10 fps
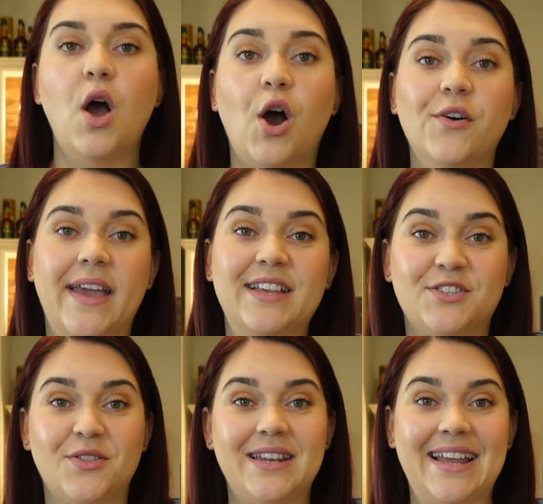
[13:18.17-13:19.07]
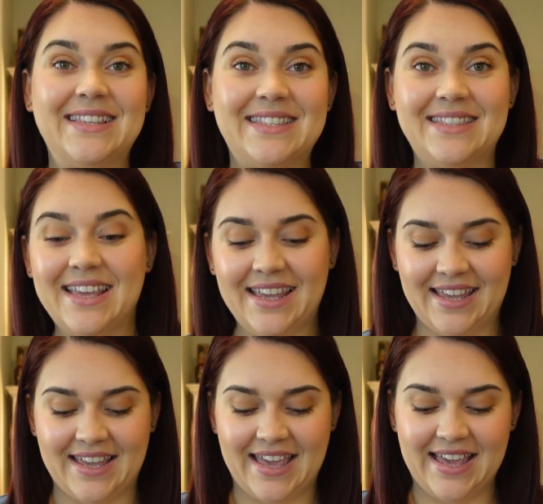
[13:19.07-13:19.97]
Okay, so the next
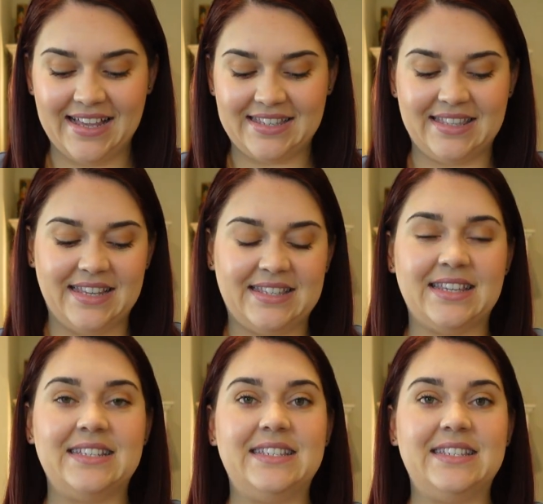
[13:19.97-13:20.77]
thing is this